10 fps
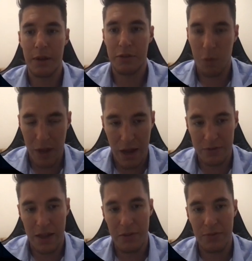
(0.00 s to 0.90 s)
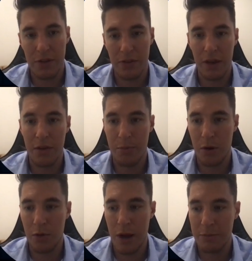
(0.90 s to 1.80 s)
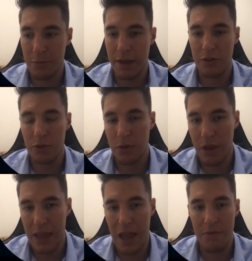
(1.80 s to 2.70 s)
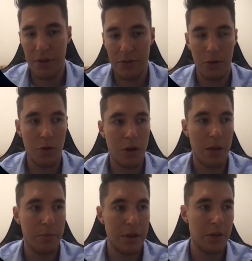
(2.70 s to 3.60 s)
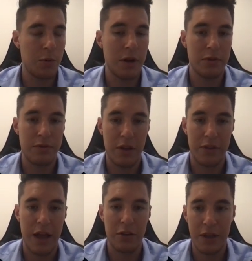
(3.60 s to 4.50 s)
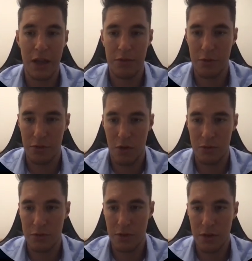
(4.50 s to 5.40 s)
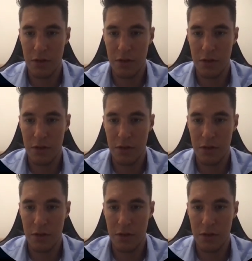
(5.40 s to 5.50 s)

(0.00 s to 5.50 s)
So we have to have this in the program to make sure that every single company that works with us actually gets results.